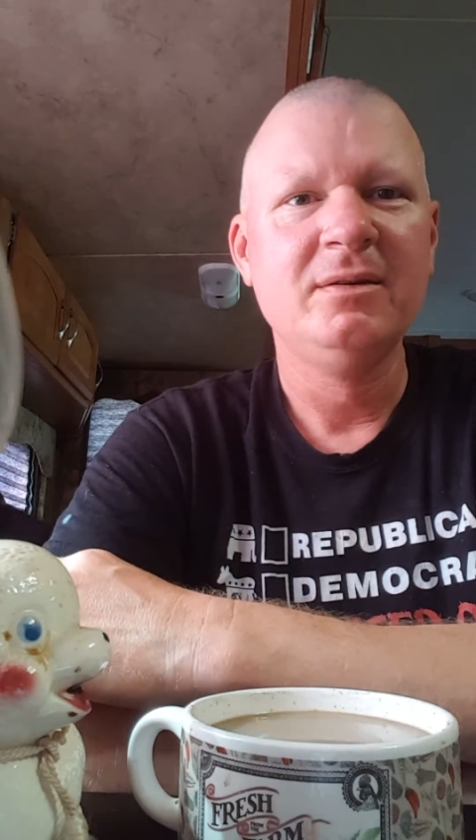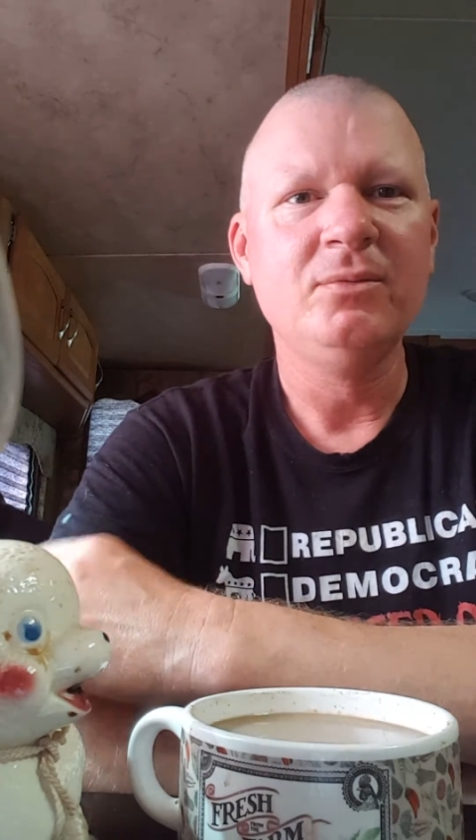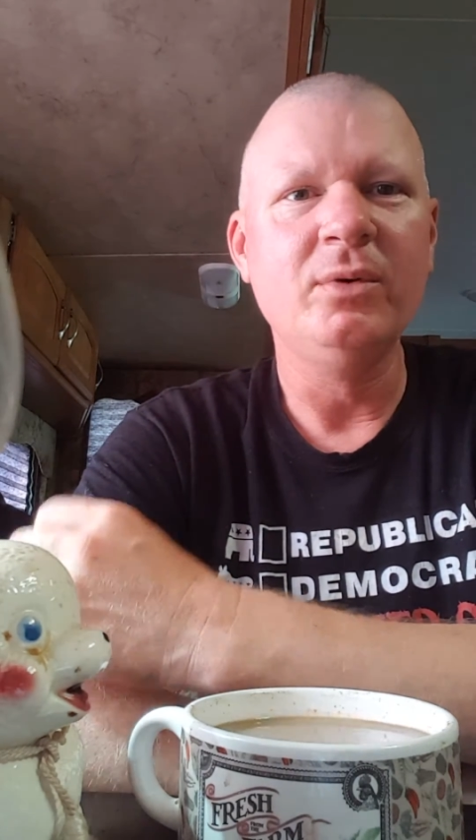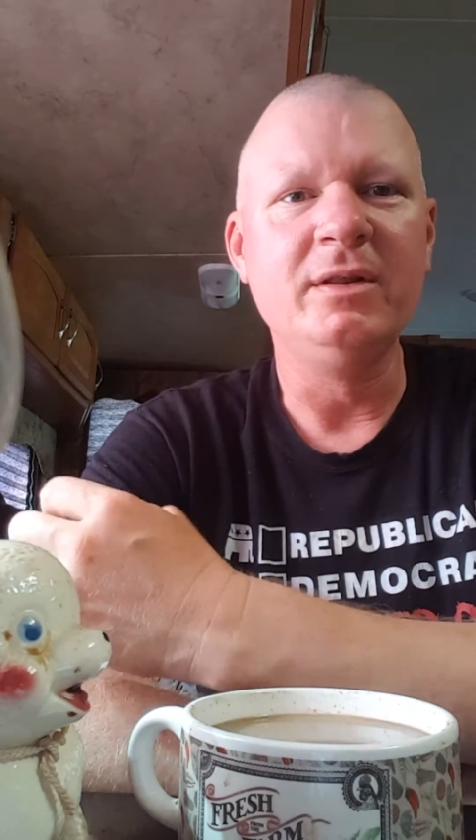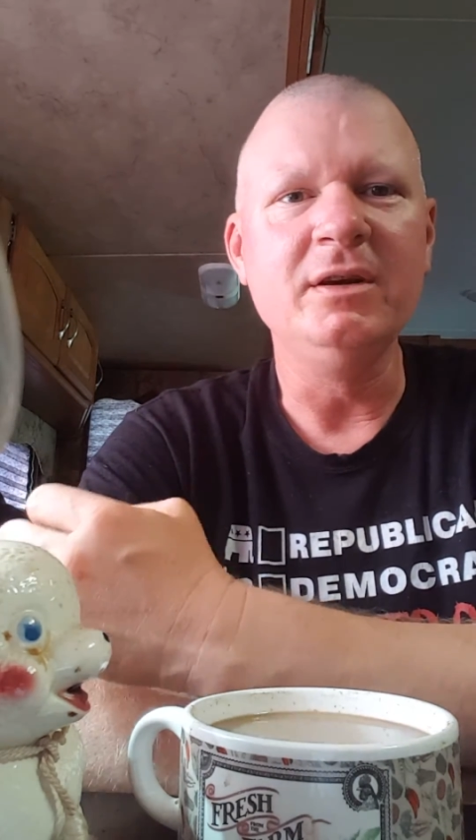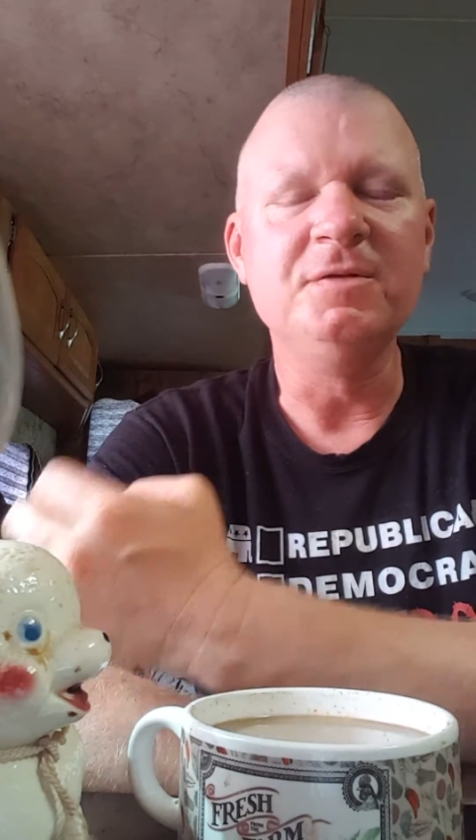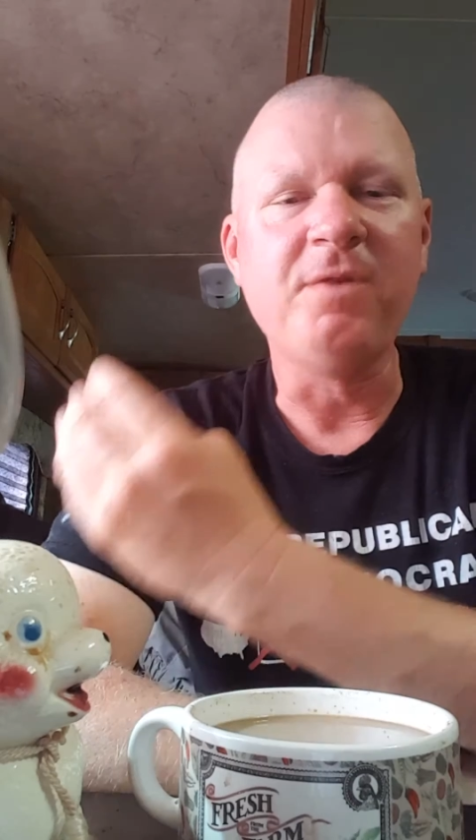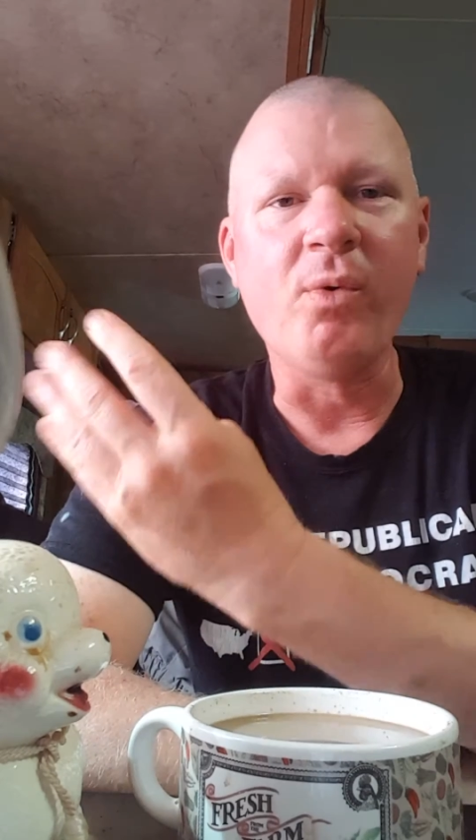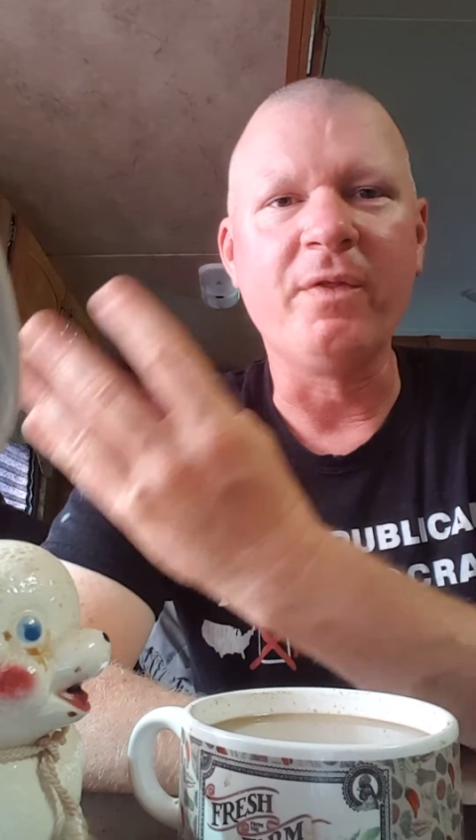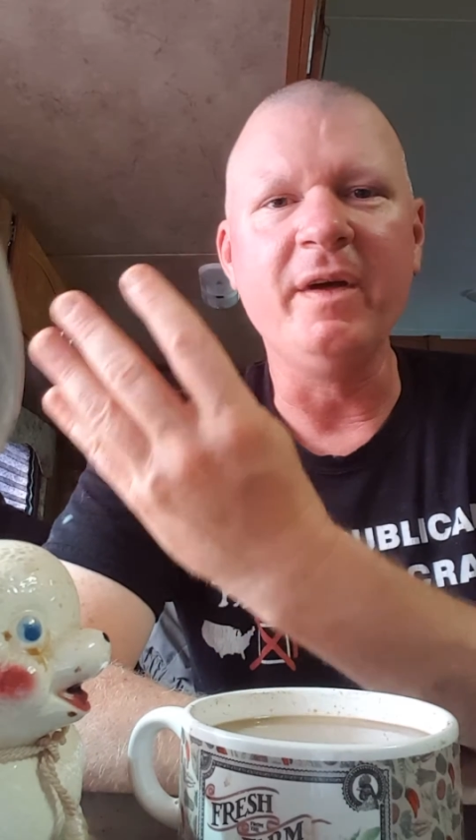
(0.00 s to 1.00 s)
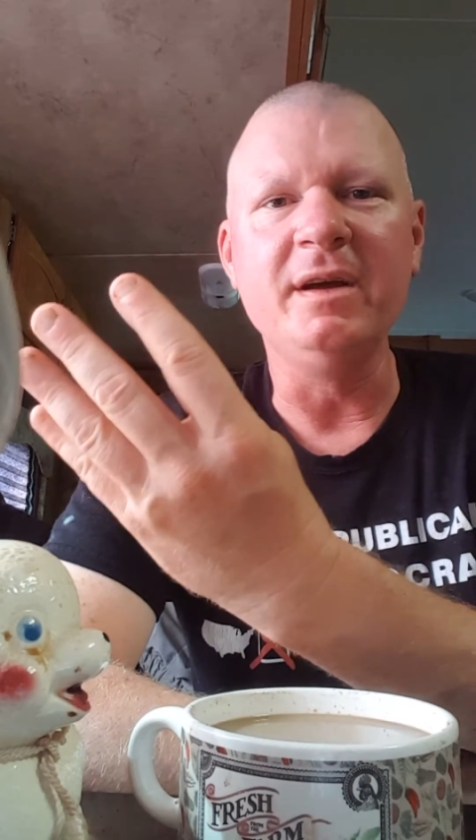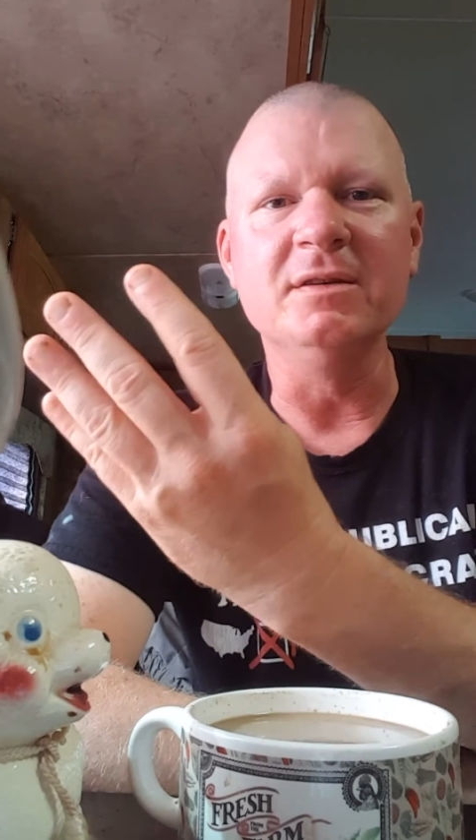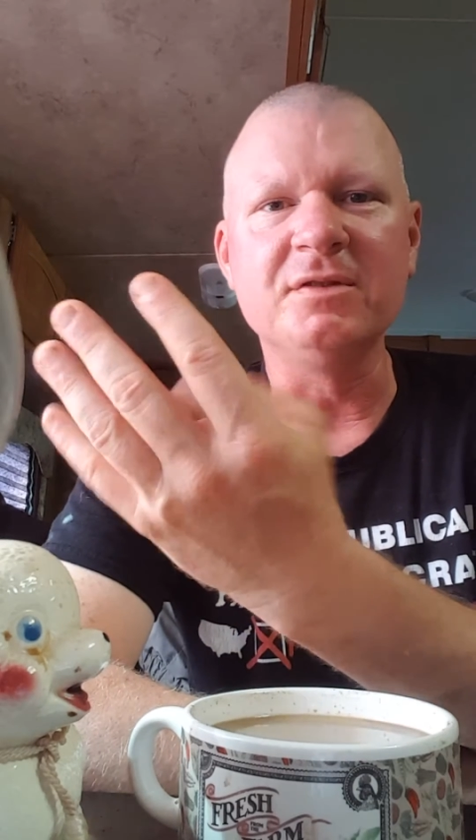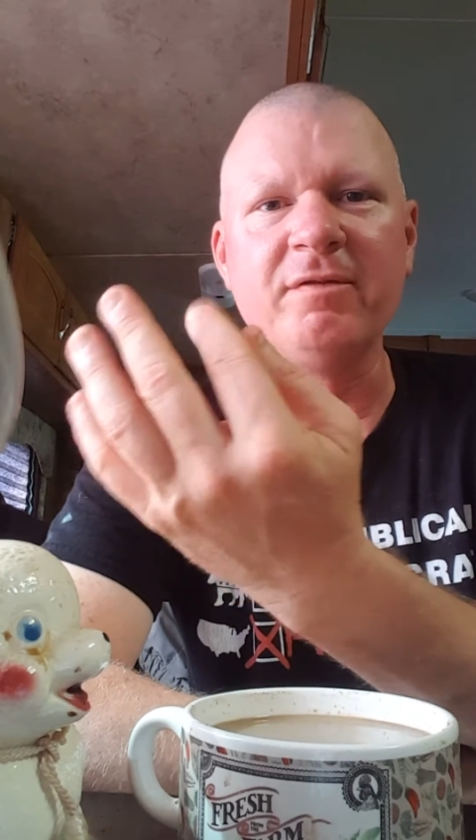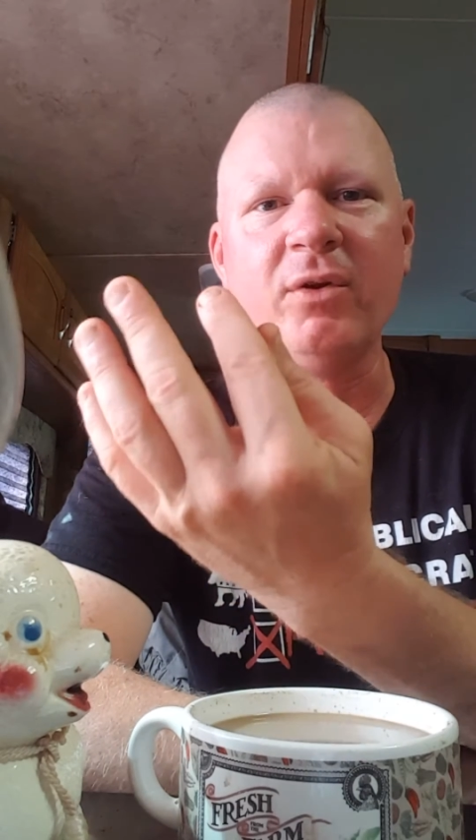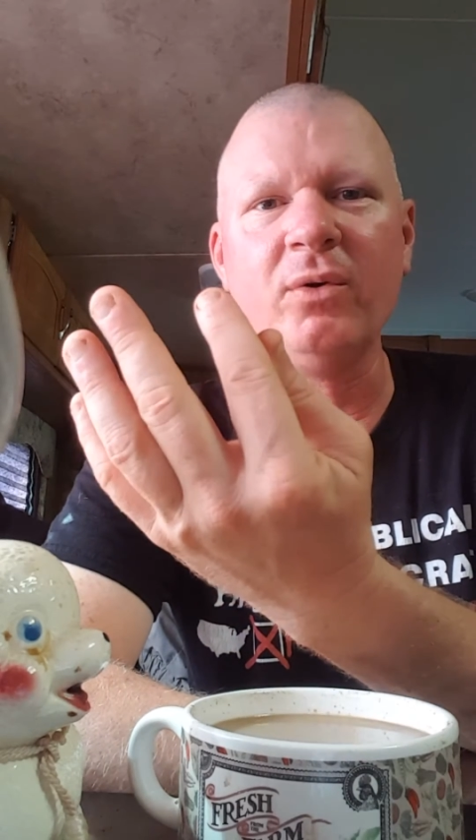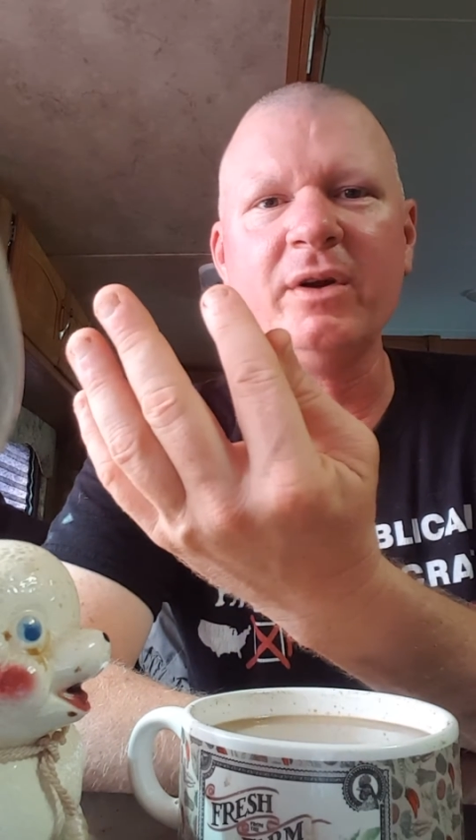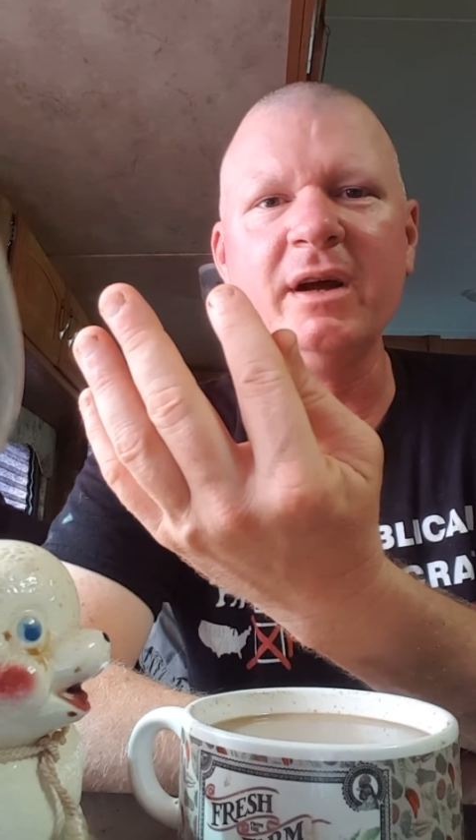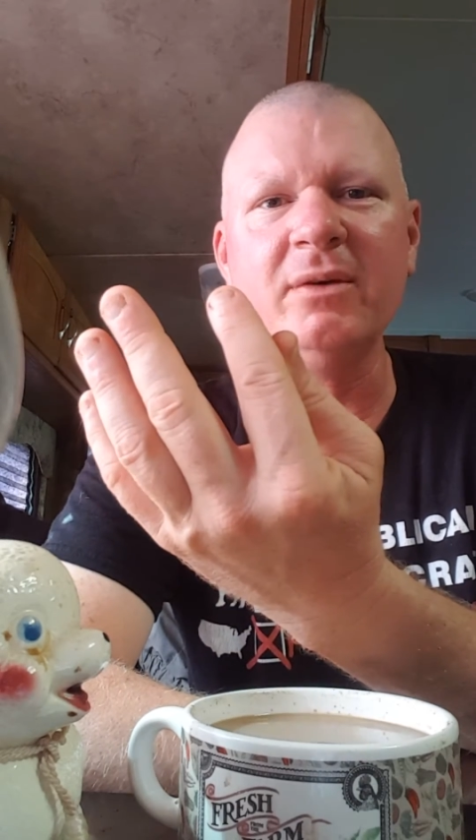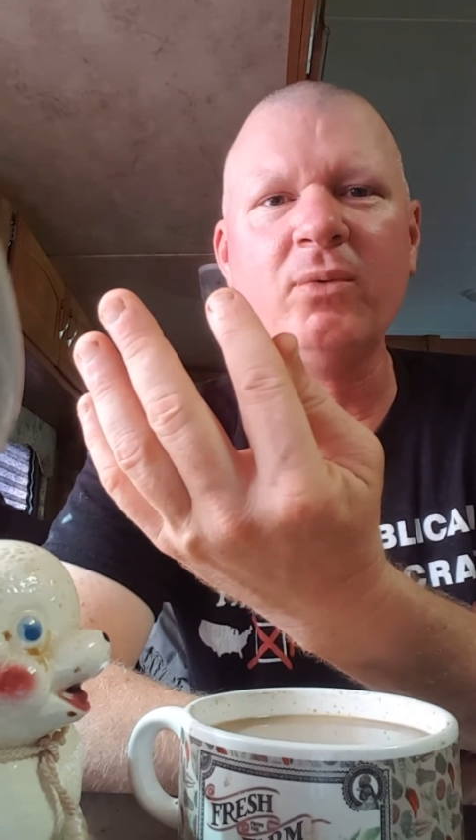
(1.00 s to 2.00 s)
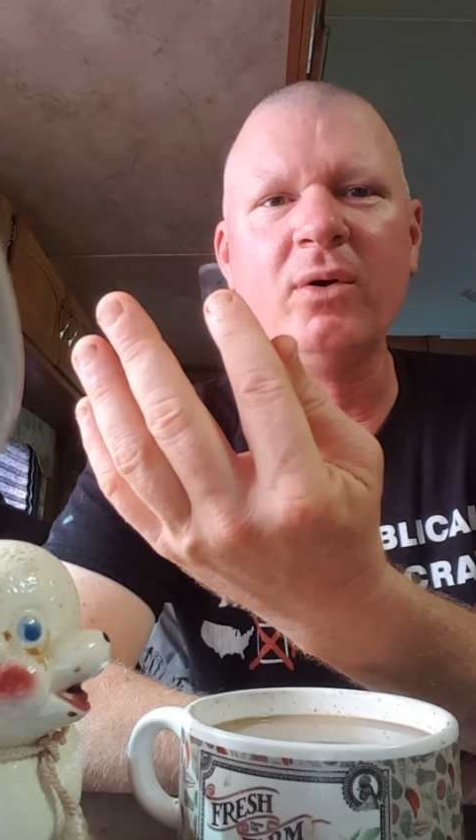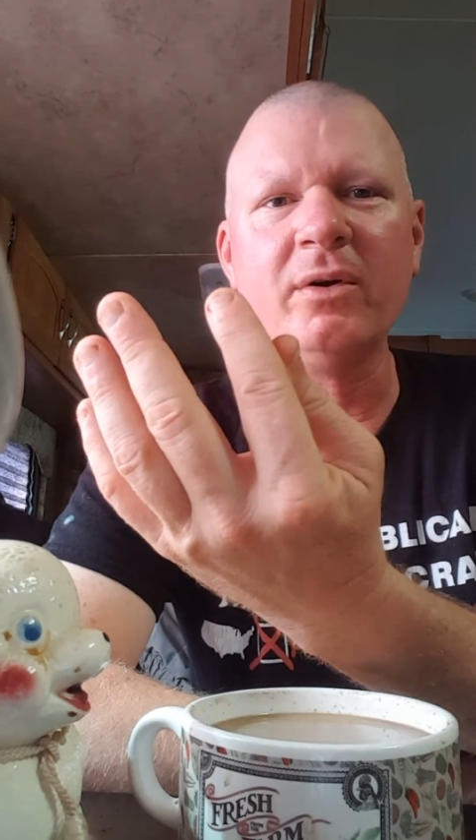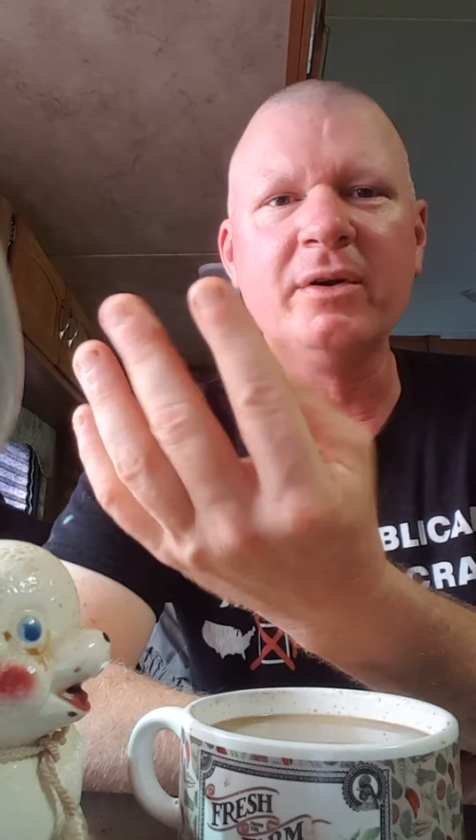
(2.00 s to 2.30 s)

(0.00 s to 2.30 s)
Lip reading: with these four things: the fluoridated water,